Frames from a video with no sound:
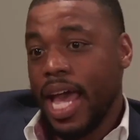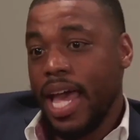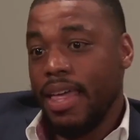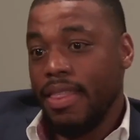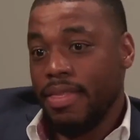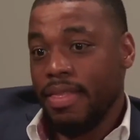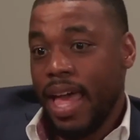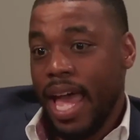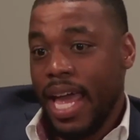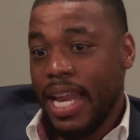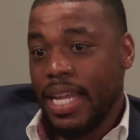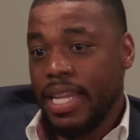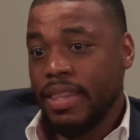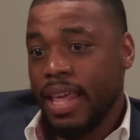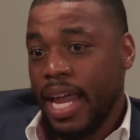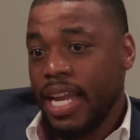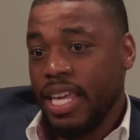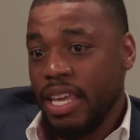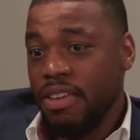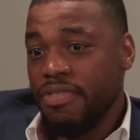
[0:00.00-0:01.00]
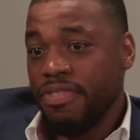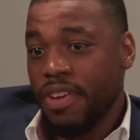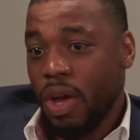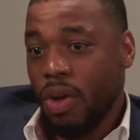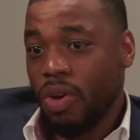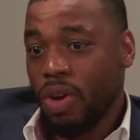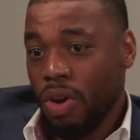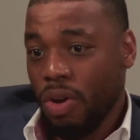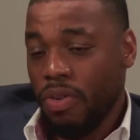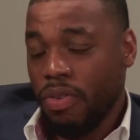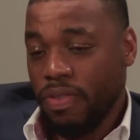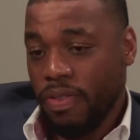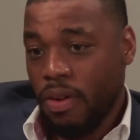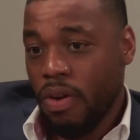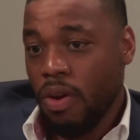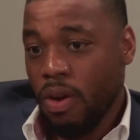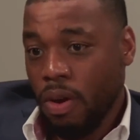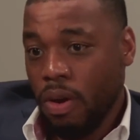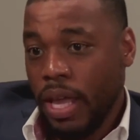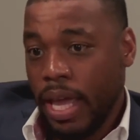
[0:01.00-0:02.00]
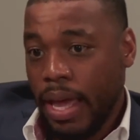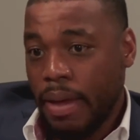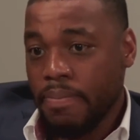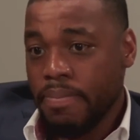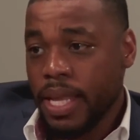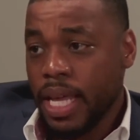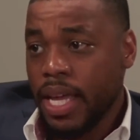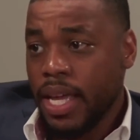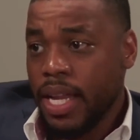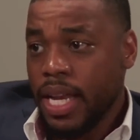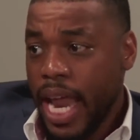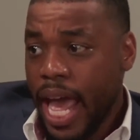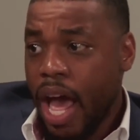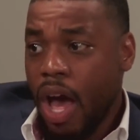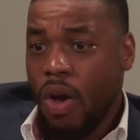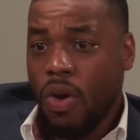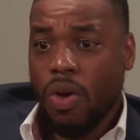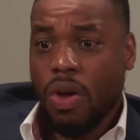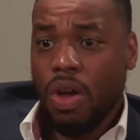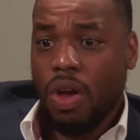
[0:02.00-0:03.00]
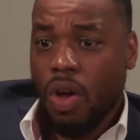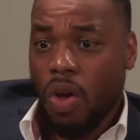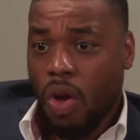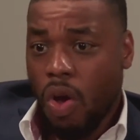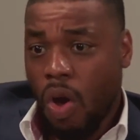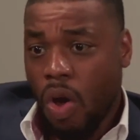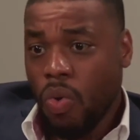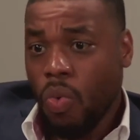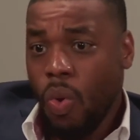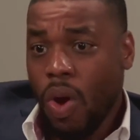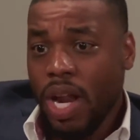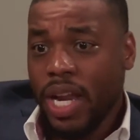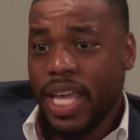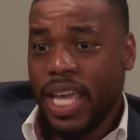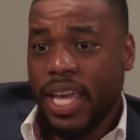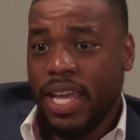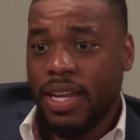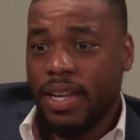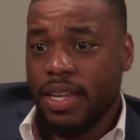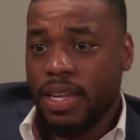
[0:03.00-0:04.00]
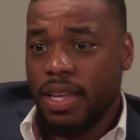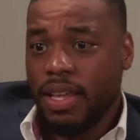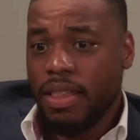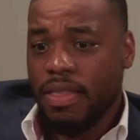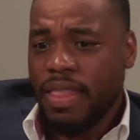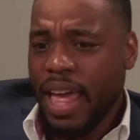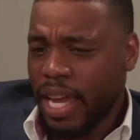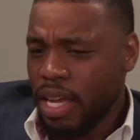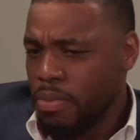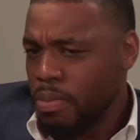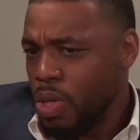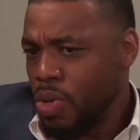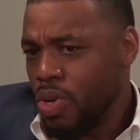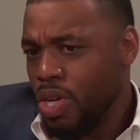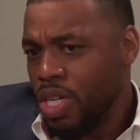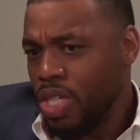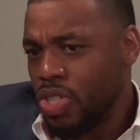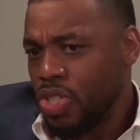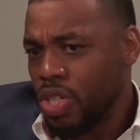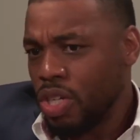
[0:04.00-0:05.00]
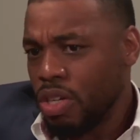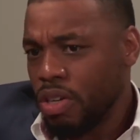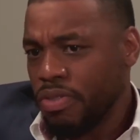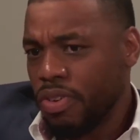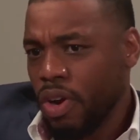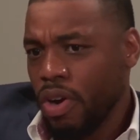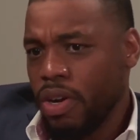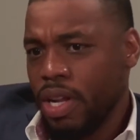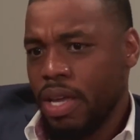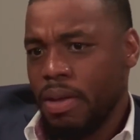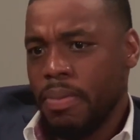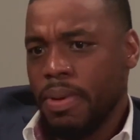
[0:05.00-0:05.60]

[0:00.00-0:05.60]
that he felt hurt him. Now, on one end, that community shouldn't have hurt